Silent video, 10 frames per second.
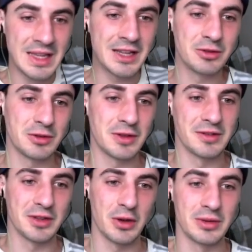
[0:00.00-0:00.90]
In
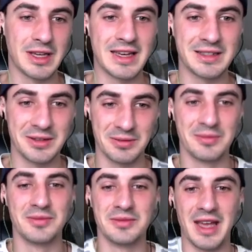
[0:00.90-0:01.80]
Griffith's own
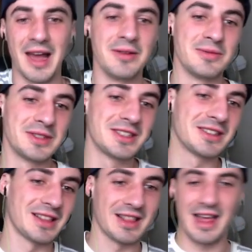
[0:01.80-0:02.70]
kingdom.
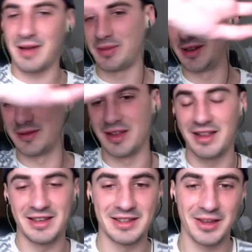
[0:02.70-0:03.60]
Slapping him
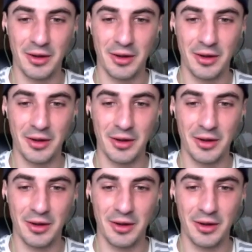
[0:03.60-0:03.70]
like this.